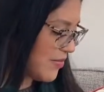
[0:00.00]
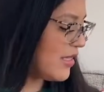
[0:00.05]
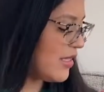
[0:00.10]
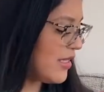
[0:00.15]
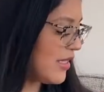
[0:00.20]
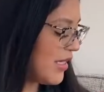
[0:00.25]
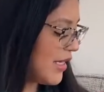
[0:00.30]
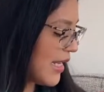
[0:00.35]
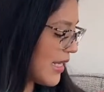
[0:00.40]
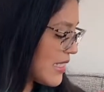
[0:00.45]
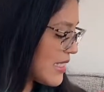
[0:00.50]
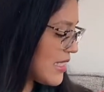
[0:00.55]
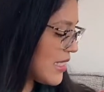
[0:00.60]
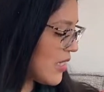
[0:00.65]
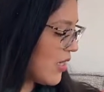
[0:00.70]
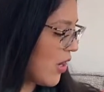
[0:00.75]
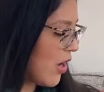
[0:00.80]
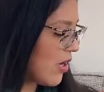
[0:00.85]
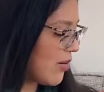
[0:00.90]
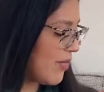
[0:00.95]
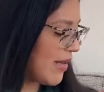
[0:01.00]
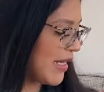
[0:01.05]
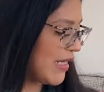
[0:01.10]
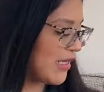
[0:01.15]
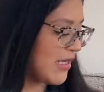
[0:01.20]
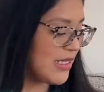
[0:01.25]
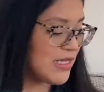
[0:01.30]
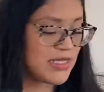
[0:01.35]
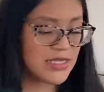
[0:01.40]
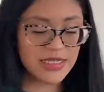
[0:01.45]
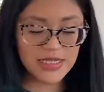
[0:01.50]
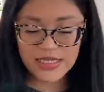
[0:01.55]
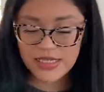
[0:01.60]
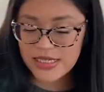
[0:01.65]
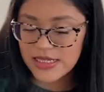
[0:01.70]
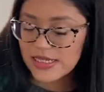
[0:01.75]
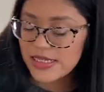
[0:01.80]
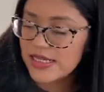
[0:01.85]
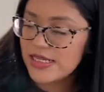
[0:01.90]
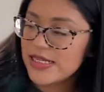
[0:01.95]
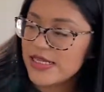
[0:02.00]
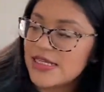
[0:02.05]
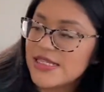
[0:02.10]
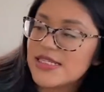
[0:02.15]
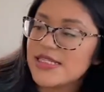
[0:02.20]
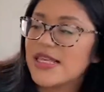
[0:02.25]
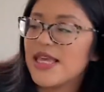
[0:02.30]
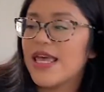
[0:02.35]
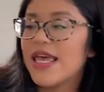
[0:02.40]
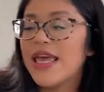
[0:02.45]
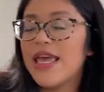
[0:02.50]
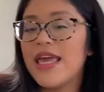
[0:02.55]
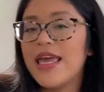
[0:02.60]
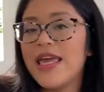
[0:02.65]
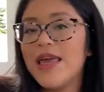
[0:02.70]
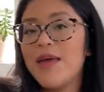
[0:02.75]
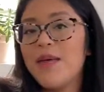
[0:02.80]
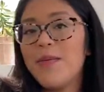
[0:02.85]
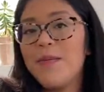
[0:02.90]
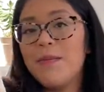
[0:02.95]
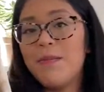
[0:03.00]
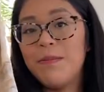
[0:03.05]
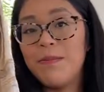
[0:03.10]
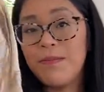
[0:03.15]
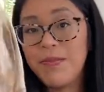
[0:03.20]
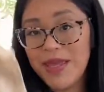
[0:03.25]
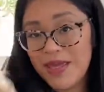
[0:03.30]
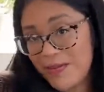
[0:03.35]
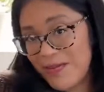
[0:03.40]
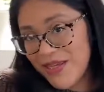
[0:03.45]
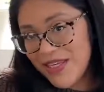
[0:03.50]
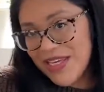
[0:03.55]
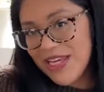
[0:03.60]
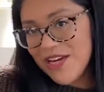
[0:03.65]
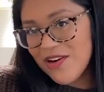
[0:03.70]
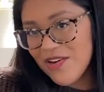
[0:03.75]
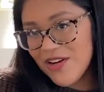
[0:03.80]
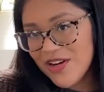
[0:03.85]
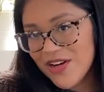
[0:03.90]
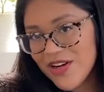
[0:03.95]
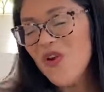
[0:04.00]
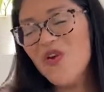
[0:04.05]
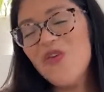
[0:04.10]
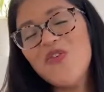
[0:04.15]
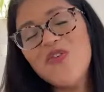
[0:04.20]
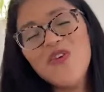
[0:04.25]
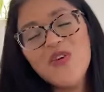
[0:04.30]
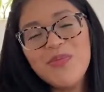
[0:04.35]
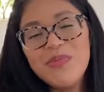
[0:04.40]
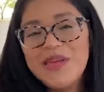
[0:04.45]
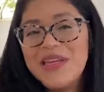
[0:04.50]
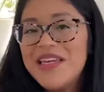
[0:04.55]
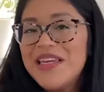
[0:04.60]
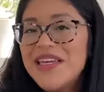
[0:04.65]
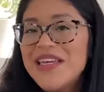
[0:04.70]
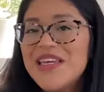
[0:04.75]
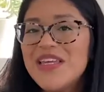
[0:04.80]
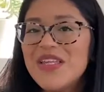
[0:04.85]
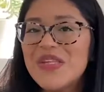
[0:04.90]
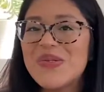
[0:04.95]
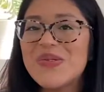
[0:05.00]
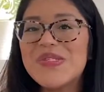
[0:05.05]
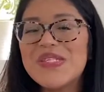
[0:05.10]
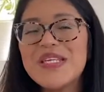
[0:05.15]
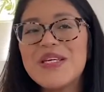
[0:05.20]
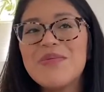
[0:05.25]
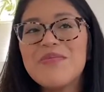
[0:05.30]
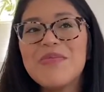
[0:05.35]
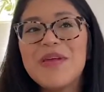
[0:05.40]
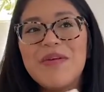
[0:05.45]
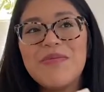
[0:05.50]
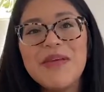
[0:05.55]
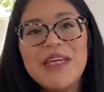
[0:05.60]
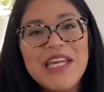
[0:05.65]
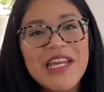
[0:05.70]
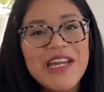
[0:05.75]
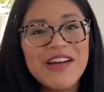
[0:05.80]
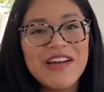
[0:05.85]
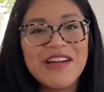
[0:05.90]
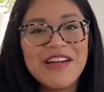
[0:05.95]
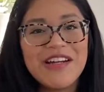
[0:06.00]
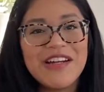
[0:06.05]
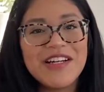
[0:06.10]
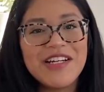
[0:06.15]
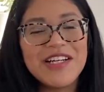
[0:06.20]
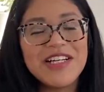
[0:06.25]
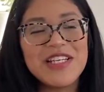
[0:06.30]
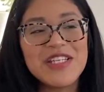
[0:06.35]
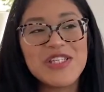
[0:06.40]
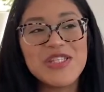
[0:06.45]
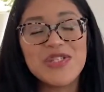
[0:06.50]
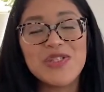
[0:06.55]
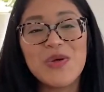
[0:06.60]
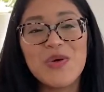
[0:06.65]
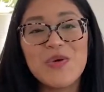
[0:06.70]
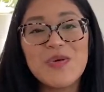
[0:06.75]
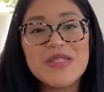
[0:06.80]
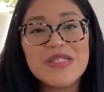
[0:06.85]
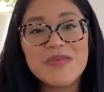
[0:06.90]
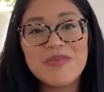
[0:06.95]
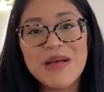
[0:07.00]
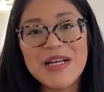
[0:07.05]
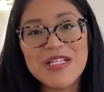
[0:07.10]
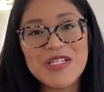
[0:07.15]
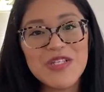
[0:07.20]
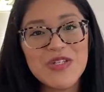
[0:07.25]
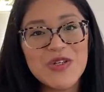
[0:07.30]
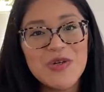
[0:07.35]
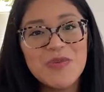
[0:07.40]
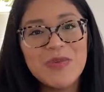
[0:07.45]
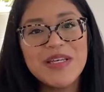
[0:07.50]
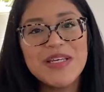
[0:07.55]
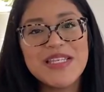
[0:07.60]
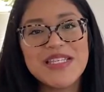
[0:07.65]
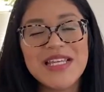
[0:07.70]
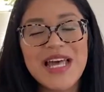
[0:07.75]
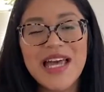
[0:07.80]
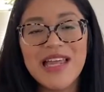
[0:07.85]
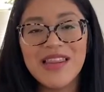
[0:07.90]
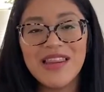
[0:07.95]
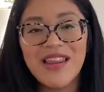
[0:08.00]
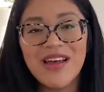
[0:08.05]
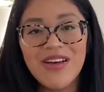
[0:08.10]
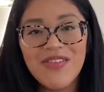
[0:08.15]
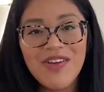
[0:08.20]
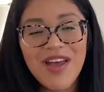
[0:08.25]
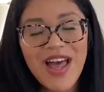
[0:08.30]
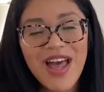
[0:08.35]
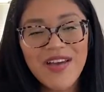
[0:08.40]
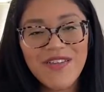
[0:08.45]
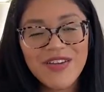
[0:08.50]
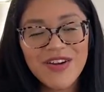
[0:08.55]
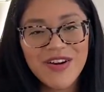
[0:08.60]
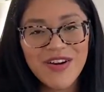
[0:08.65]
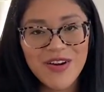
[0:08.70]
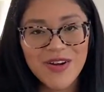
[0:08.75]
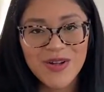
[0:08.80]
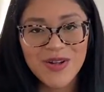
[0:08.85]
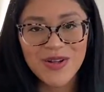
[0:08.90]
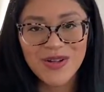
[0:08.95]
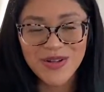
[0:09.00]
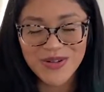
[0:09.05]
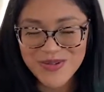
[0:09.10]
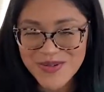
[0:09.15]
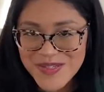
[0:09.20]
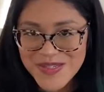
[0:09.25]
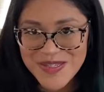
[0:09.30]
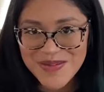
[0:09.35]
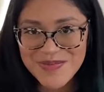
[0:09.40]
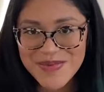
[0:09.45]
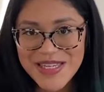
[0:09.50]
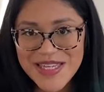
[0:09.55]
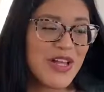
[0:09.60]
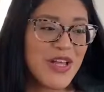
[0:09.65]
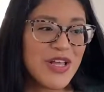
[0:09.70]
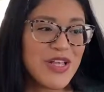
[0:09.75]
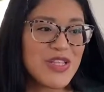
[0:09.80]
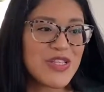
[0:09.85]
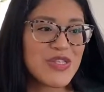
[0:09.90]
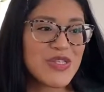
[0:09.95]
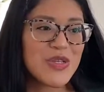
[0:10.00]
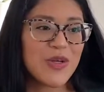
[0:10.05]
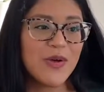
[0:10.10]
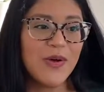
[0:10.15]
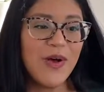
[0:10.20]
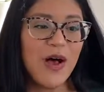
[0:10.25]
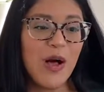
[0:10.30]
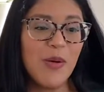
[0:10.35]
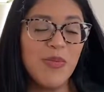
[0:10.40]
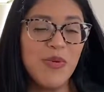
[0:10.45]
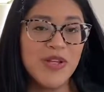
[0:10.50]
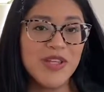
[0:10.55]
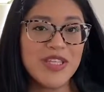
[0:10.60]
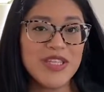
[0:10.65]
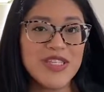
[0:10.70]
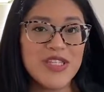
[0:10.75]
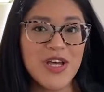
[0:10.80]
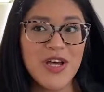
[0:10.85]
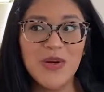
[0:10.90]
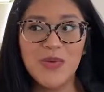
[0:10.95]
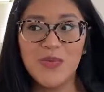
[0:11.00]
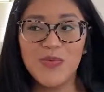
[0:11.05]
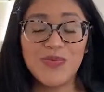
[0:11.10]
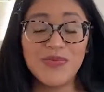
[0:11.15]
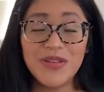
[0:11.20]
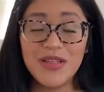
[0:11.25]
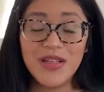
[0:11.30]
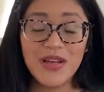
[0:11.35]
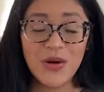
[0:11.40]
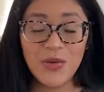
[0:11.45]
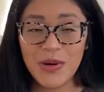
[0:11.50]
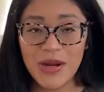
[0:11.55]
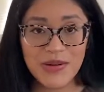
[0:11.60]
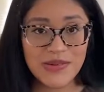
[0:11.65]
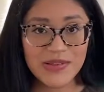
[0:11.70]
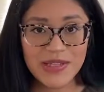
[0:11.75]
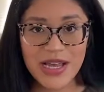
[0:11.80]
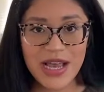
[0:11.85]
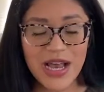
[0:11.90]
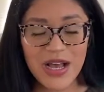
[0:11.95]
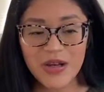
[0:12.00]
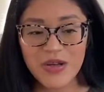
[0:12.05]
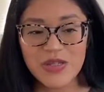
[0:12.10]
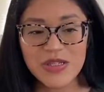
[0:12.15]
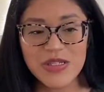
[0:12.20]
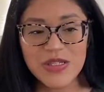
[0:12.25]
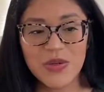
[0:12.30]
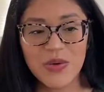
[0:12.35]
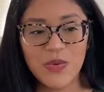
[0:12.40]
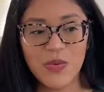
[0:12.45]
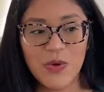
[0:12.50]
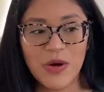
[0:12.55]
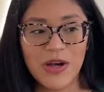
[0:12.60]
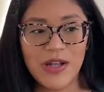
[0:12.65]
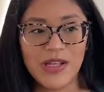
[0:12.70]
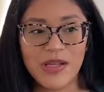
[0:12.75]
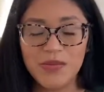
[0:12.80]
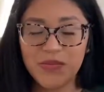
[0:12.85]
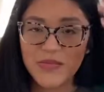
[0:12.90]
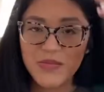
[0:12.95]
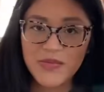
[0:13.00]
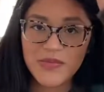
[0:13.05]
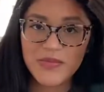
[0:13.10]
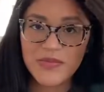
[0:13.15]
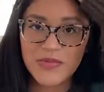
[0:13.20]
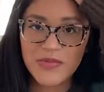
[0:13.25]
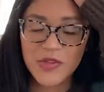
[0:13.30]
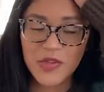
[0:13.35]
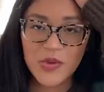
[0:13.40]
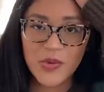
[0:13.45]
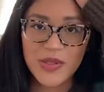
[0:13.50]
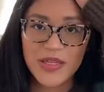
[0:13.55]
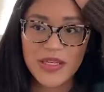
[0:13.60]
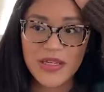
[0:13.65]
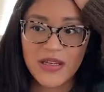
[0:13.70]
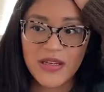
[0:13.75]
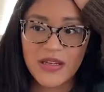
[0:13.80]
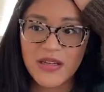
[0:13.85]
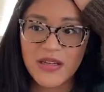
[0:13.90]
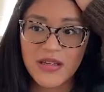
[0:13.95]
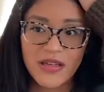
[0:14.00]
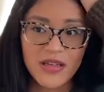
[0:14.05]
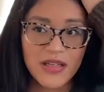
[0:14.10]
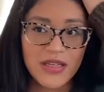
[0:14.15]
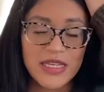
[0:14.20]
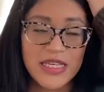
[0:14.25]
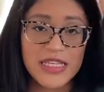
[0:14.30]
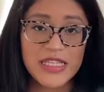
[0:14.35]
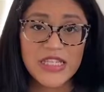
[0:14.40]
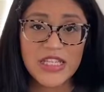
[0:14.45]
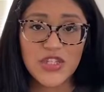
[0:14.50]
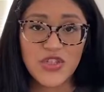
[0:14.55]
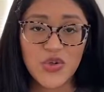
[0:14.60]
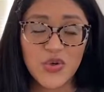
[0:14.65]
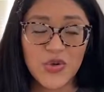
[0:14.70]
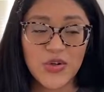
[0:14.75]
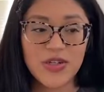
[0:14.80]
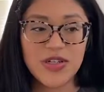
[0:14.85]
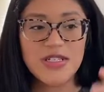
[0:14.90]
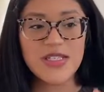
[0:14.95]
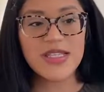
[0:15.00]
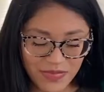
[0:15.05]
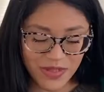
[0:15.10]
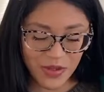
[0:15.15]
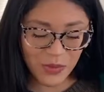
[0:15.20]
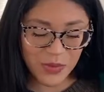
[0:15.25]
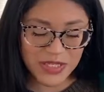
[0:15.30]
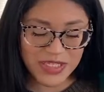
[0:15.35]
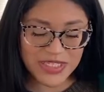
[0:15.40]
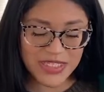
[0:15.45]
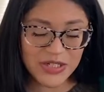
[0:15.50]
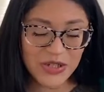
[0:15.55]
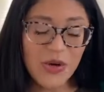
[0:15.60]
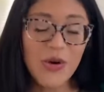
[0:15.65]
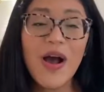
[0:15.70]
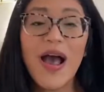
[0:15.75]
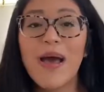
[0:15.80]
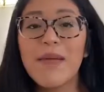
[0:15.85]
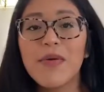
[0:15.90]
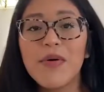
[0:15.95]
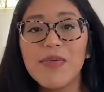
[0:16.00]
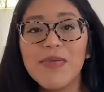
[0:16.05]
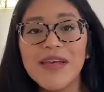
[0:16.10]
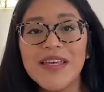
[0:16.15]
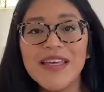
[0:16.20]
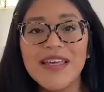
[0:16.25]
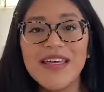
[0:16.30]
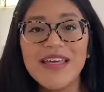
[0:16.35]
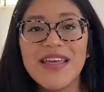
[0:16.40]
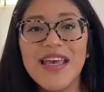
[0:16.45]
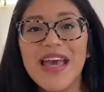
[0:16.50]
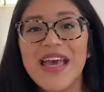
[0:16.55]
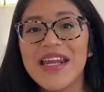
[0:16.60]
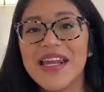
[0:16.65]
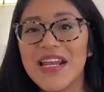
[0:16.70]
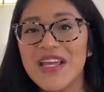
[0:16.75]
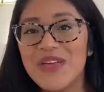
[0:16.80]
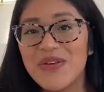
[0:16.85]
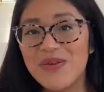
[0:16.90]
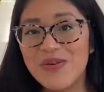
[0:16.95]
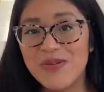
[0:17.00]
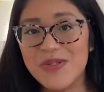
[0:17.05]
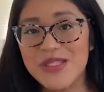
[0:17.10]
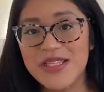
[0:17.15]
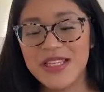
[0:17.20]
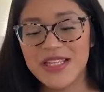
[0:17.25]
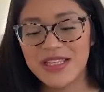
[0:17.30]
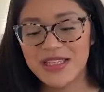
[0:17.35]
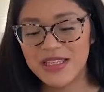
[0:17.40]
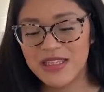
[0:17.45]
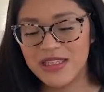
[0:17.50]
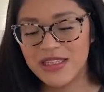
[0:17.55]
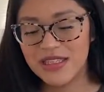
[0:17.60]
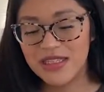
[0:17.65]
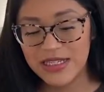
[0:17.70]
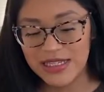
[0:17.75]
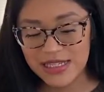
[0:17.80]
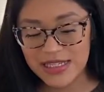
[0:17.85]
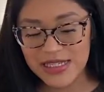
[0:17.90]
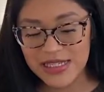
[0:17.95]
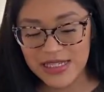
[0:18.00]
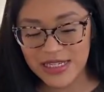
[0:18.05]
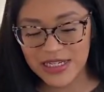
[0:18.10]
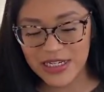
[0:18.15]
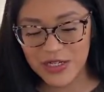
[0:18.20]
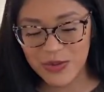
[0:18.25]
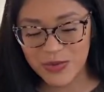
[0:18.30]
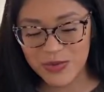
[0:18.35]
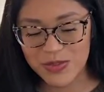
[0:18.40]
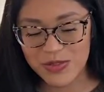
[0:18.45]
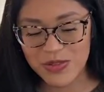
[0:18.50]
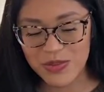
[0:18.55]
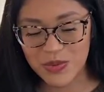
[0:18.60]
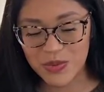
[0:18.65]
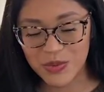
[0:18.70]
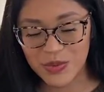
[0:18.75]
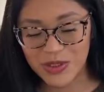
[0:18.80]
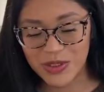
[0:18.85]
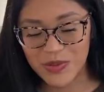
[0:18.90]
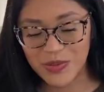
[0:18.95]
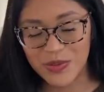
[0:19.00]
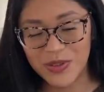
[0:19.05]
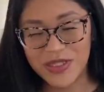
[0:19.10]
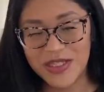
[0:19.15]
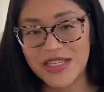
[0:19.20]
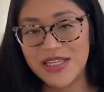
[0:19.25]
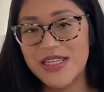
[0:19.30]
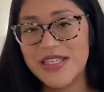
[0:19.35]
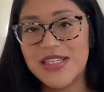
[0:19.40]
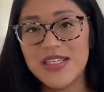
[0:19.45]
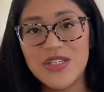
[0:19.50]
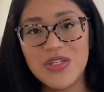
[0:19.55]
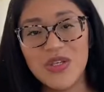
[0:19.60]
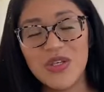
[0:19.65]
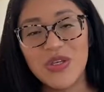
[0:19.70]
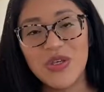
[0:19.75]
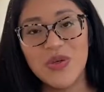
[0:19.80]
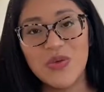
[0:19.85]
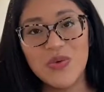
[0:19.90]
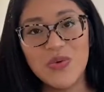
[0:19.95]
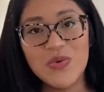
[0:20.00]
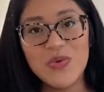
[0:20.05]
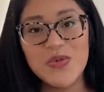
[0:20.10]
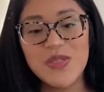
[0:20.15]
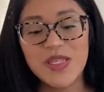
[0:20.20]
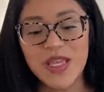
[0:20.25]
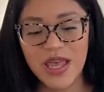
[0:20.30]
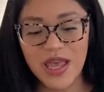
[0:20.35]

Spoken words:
The next thing on my list is a baby carrier. For me, using a baby carrier is so special because I love having her close to me. So I'll put this on around the house while I'm doing easy chores. We did go apple picking and I used this and it was really, really easy to use.